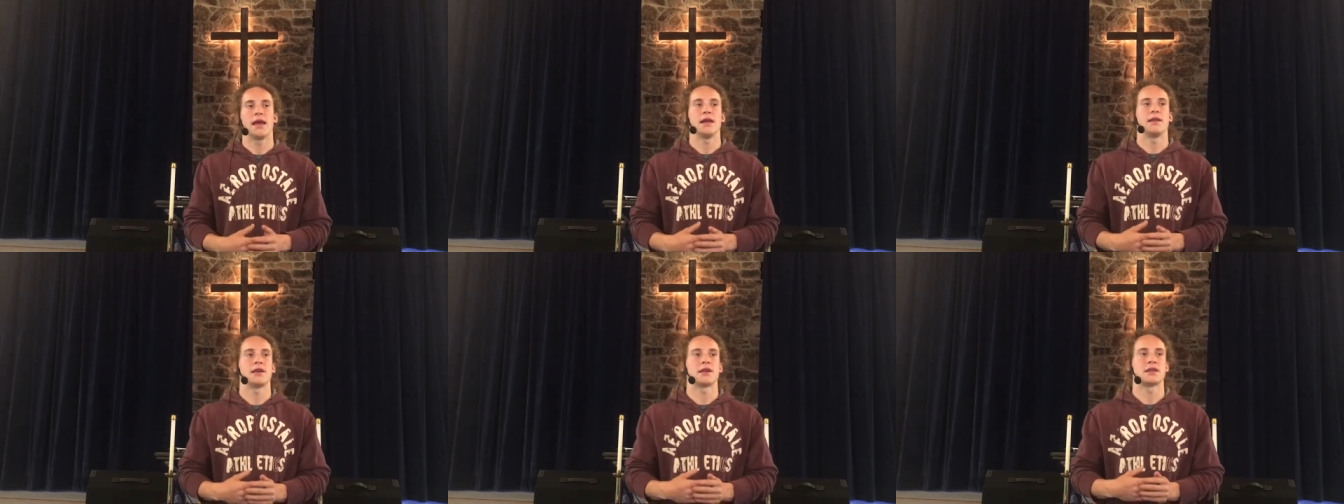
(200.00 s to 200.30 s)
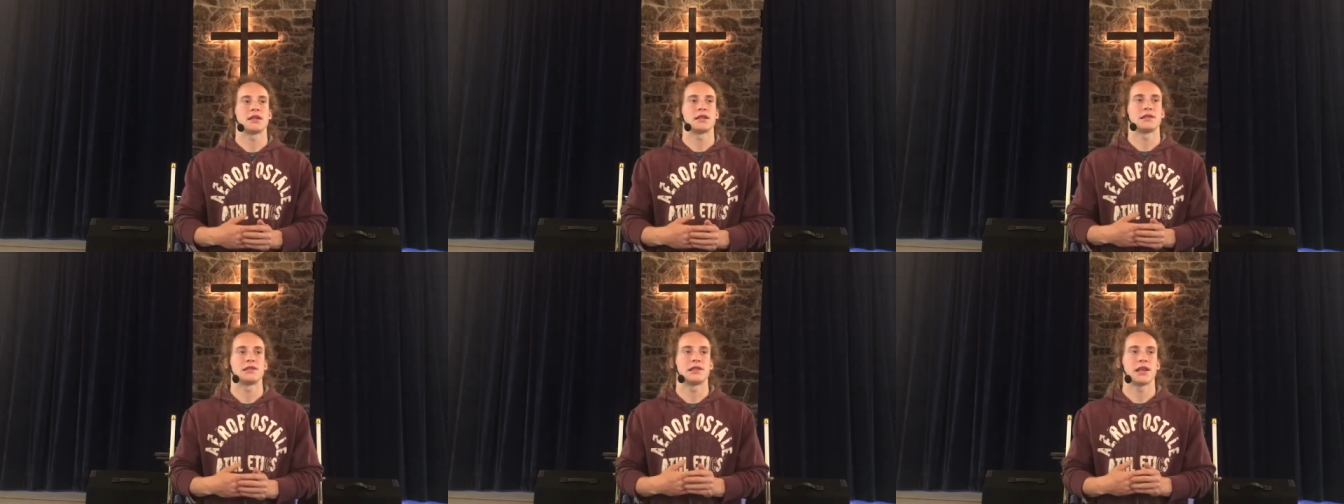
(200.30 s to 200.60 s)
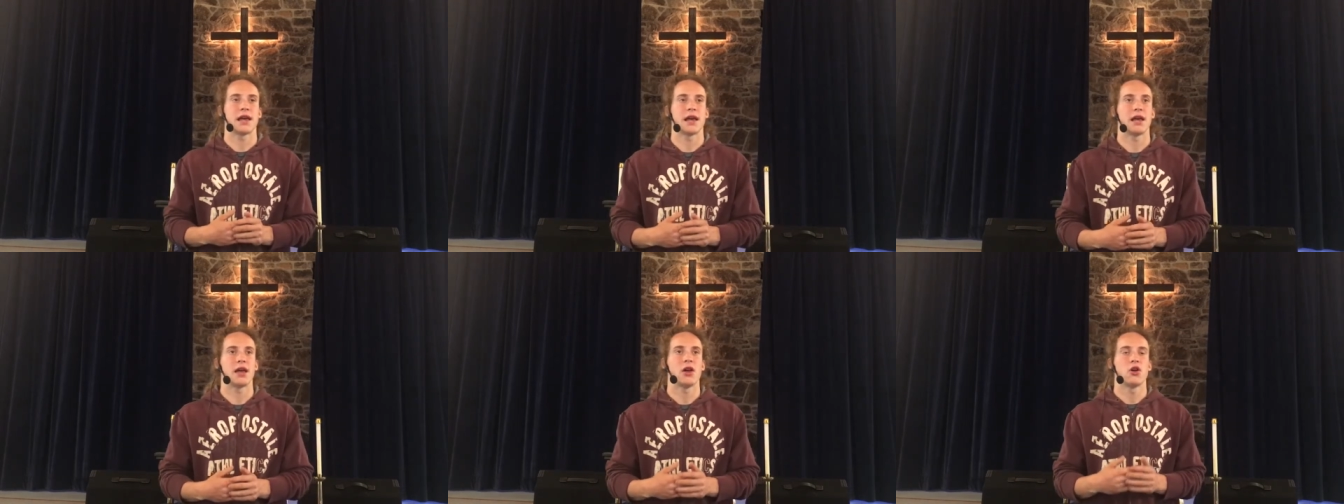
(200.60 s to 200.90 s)
It doesn't
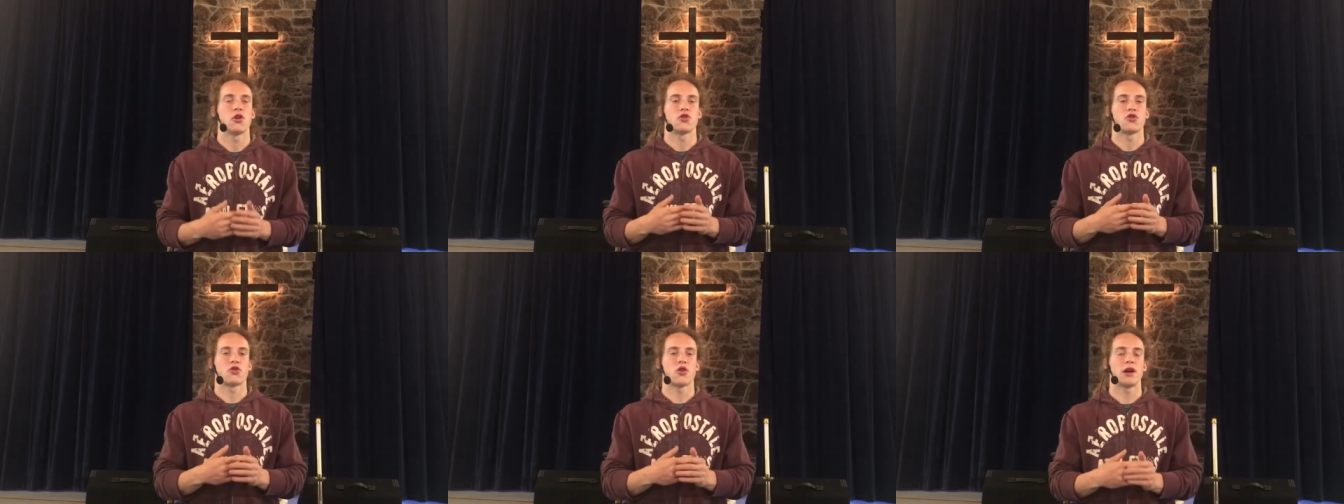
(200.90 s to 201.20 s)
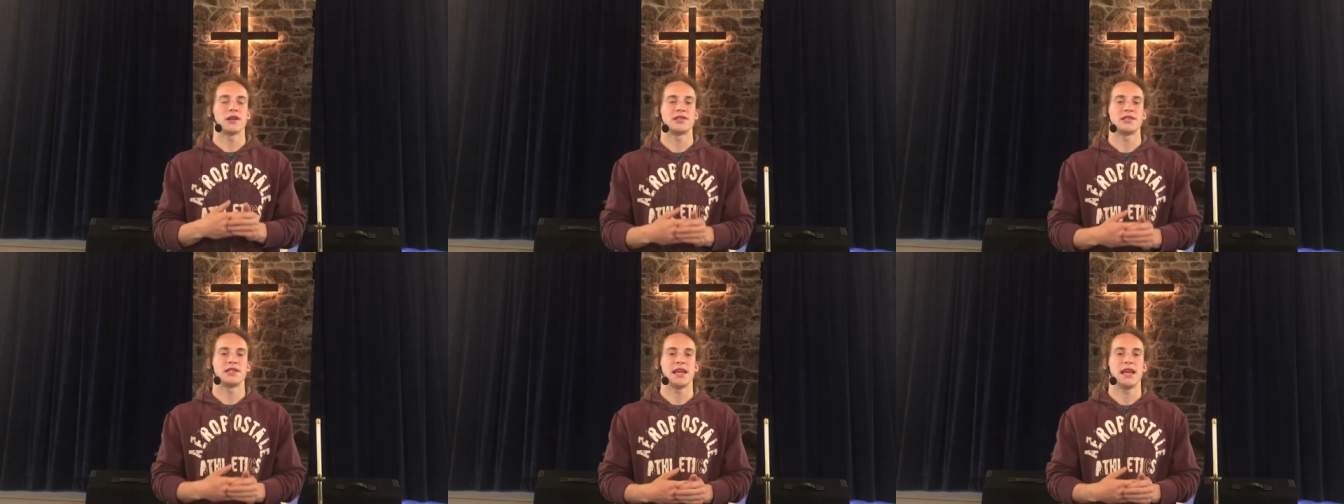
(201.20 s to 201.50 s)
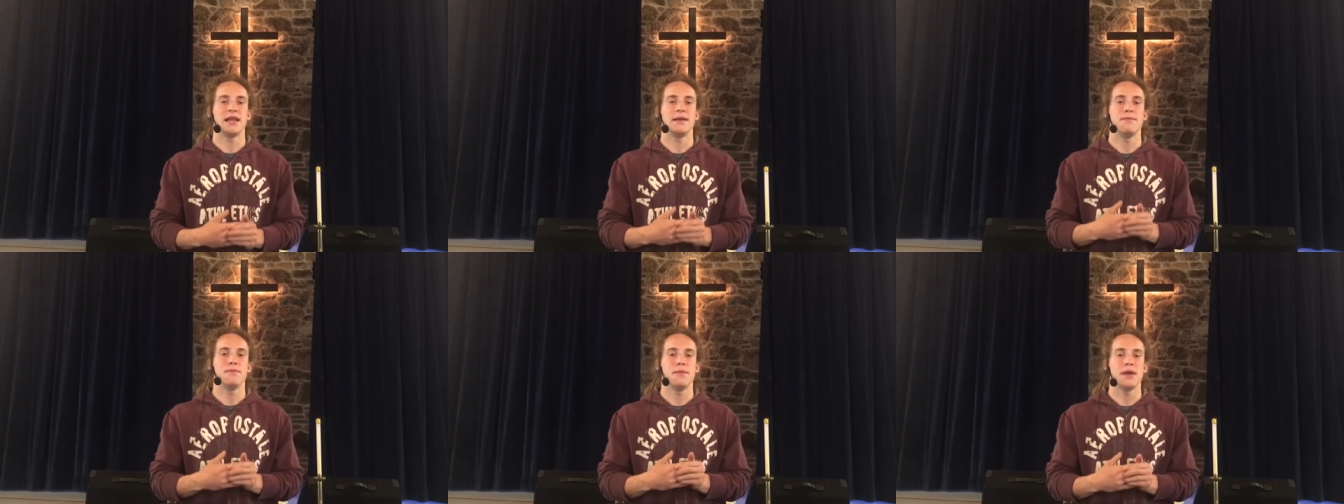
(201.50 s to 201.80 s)
say, trust
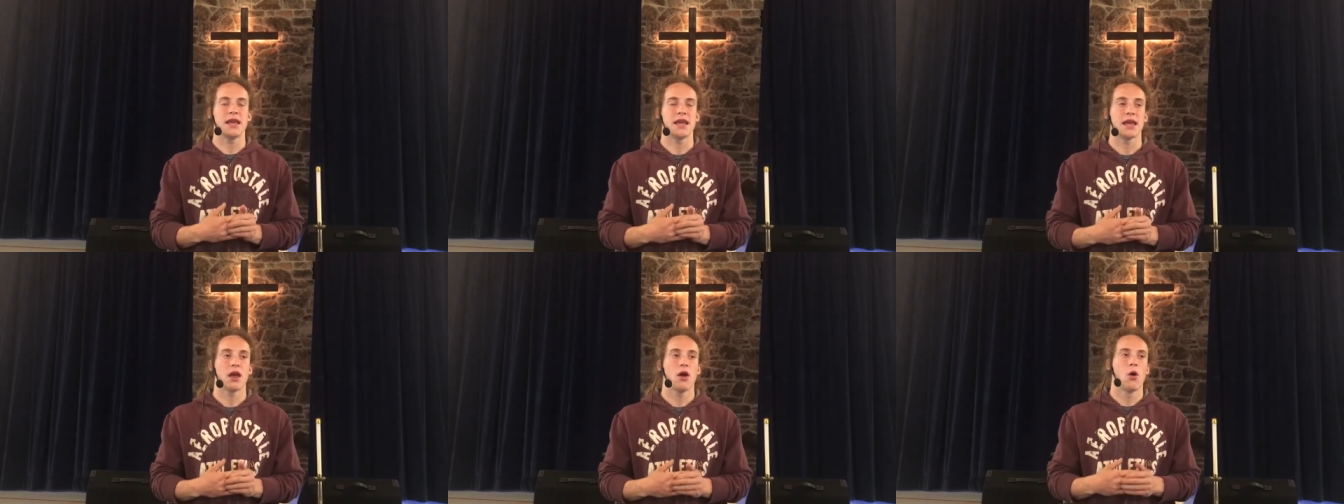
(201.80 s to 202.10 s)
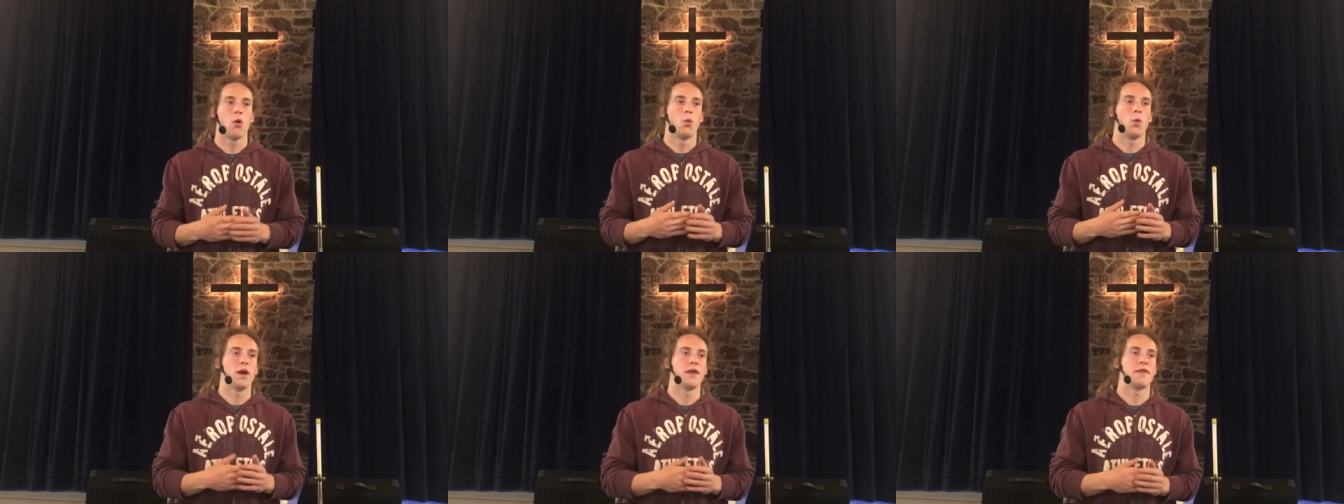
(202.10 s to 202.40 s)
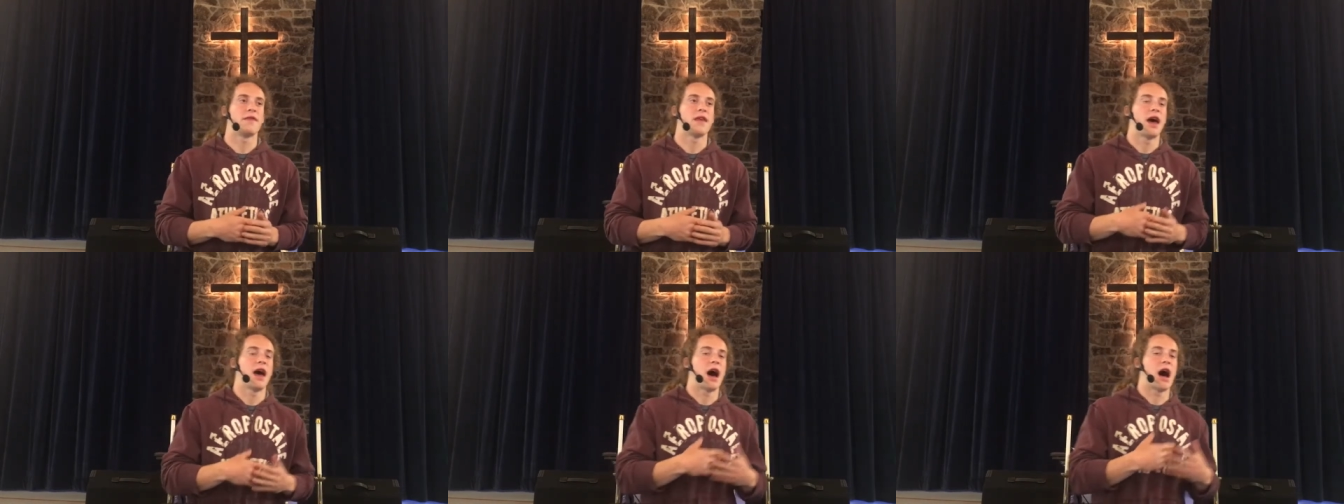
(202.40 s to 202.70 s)
in me
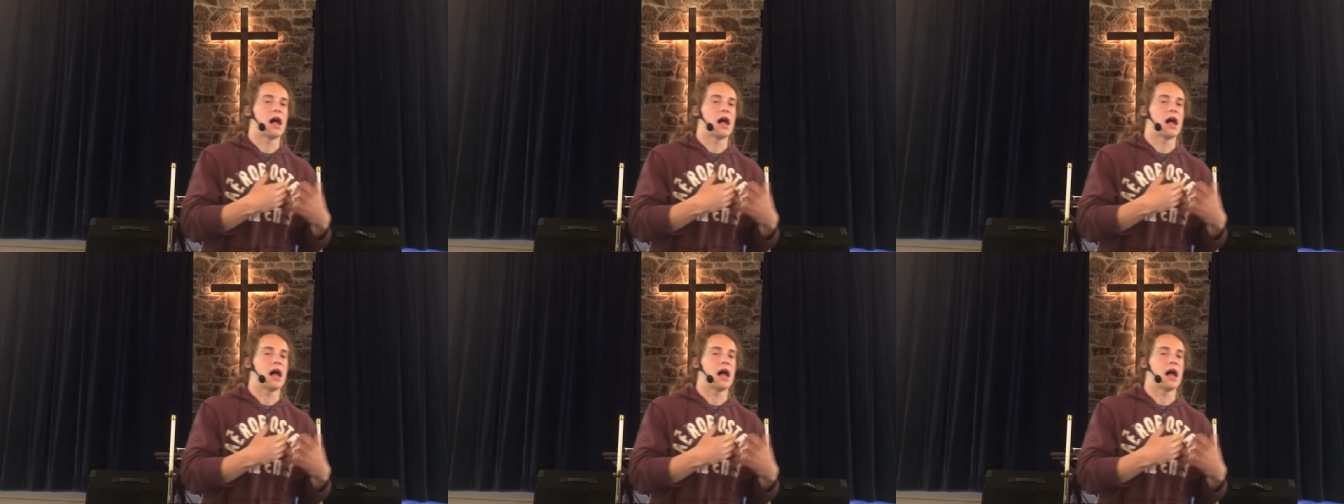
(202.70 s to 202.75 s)
with